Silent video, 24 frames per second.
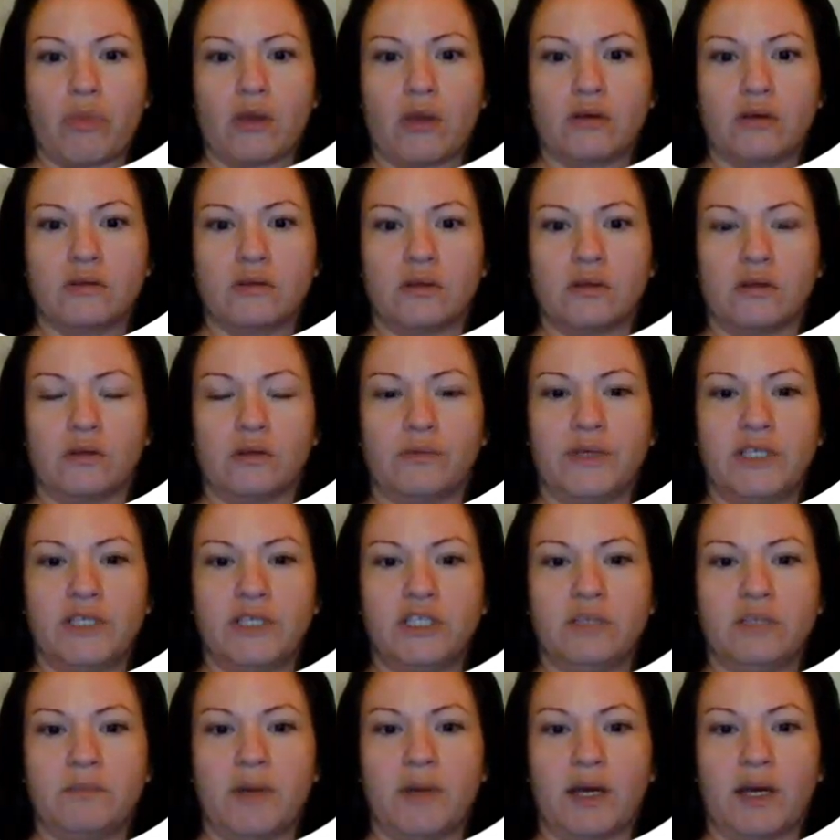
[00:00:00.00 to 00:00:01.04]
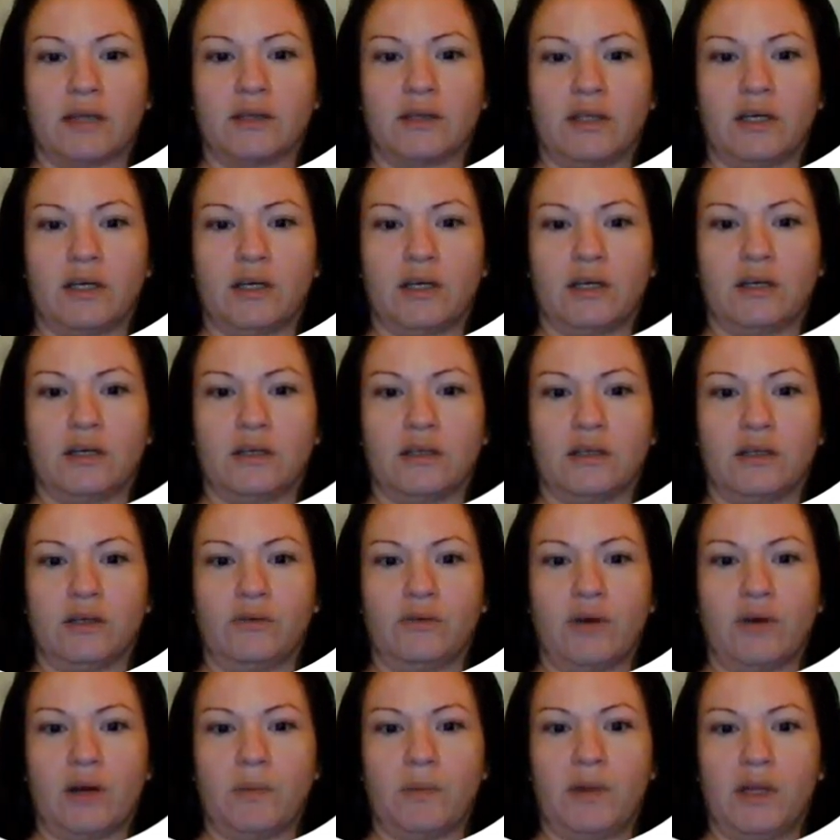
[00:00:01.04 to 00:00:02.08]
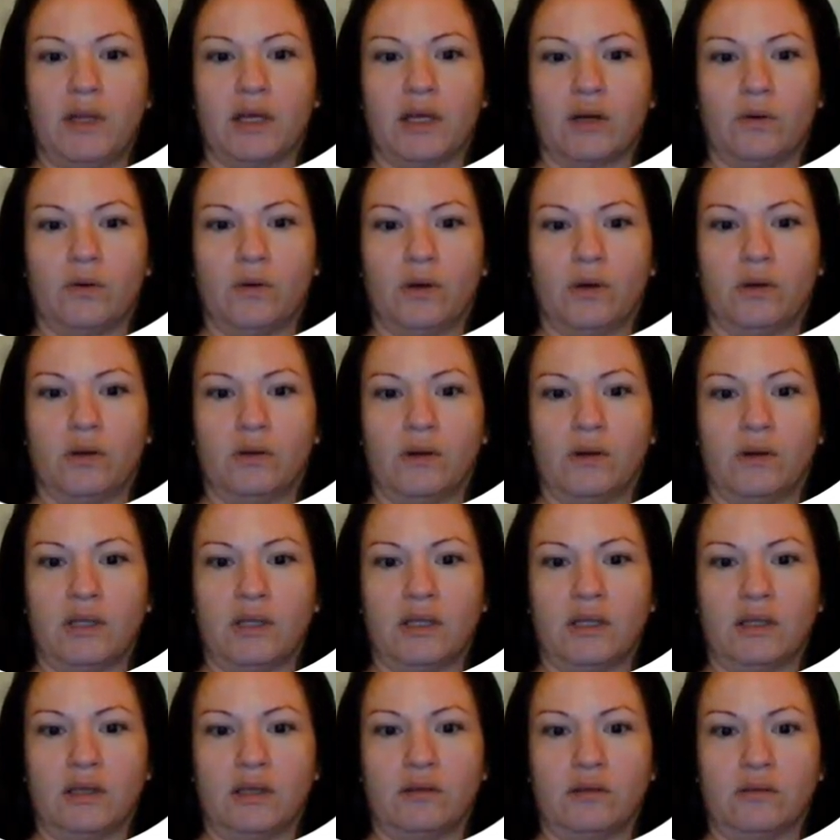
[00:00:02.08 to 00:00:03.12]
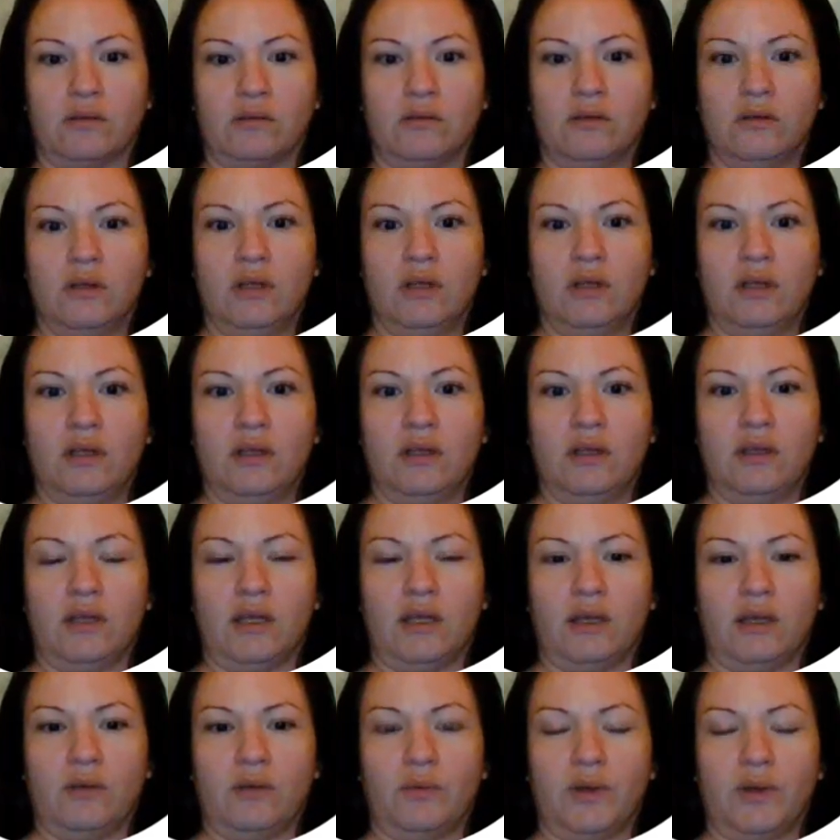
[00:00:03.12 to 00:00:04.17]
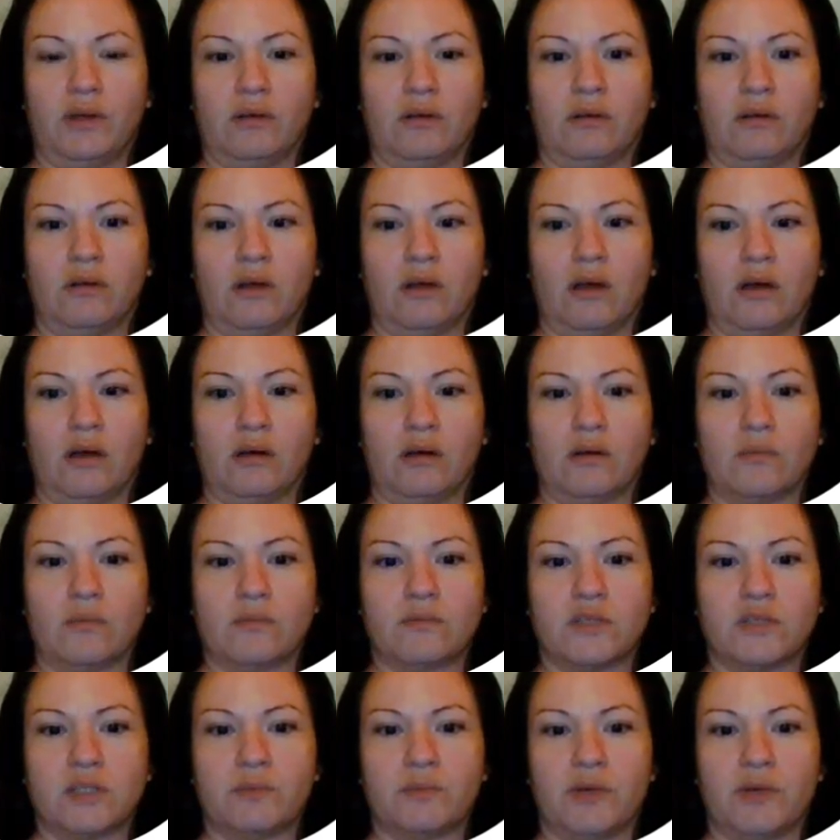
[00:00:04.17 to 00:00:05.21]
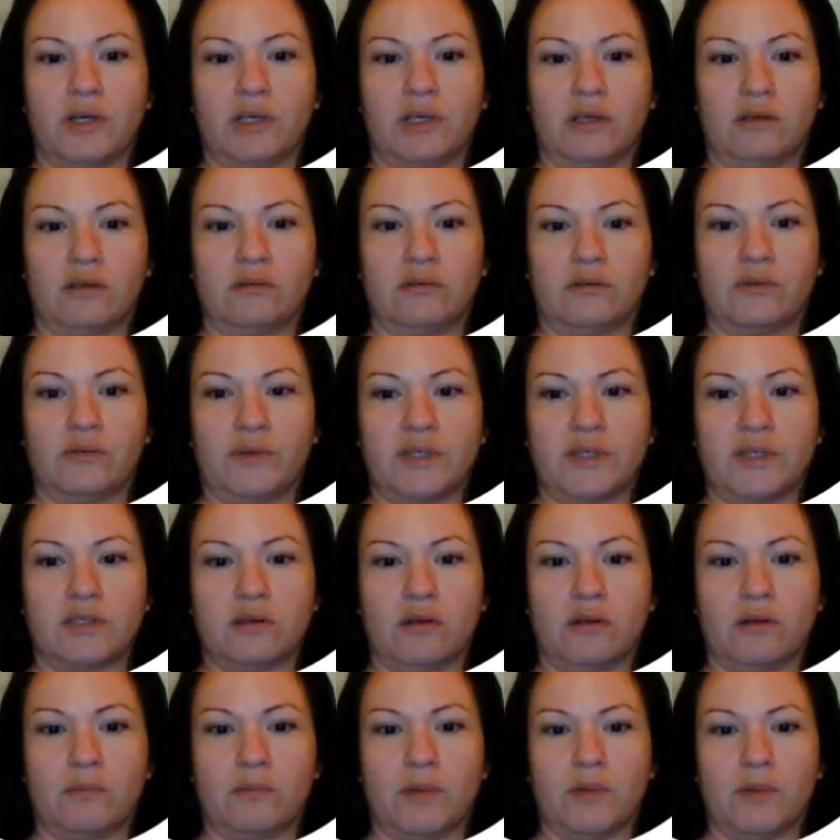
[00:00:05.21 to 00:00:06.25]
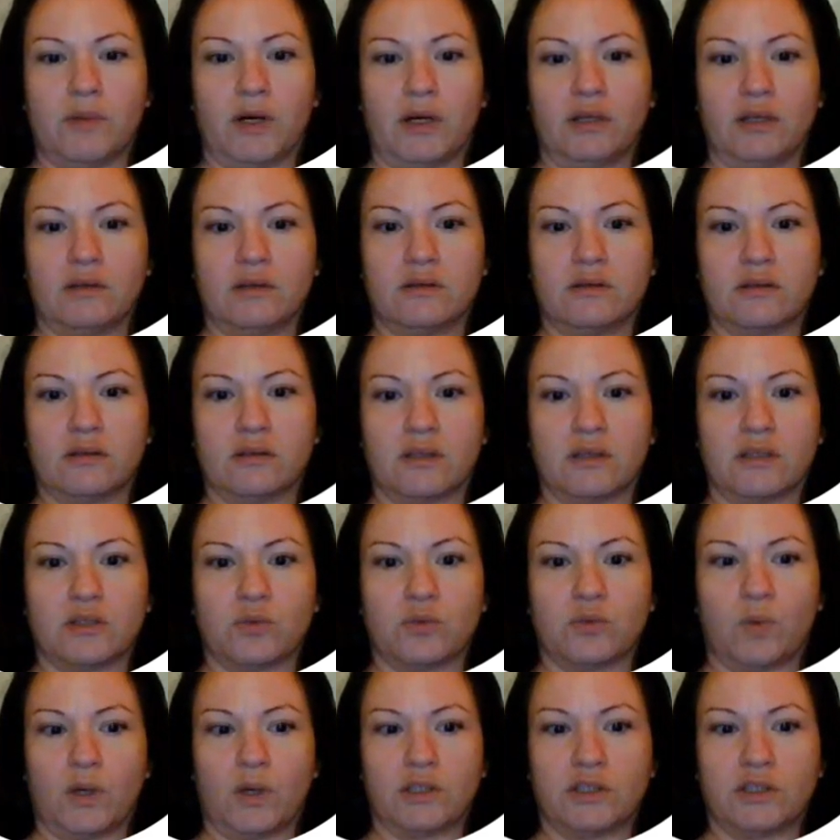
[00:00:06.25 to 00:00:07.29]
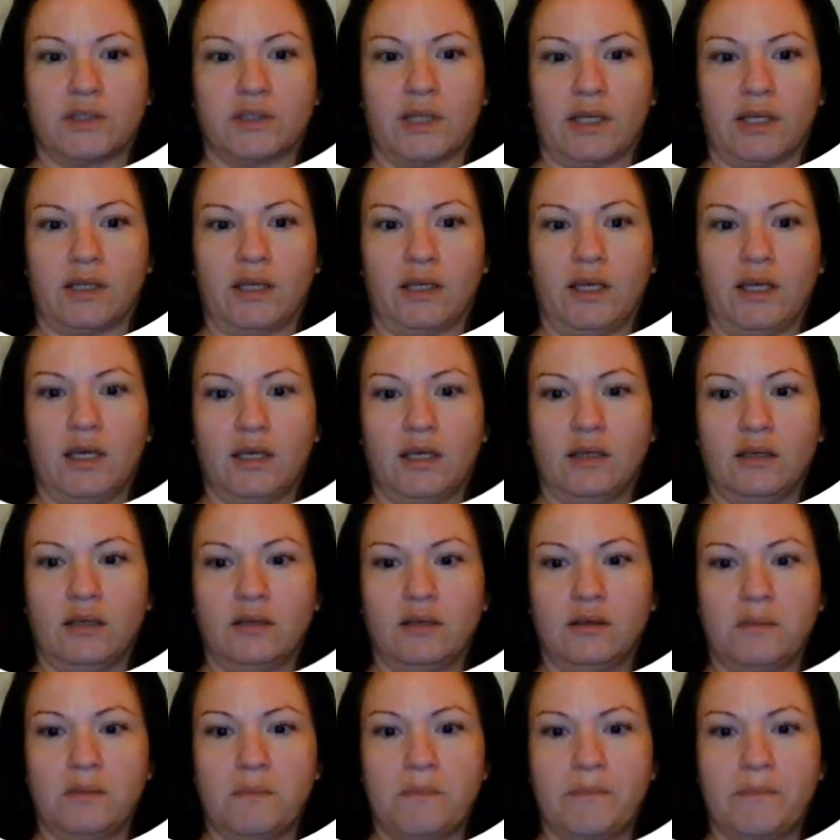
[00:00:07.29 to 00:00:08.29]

So they're reaching back there, they're grabbing that oil, and then they will spread it the rest of their body. So let's watch that again.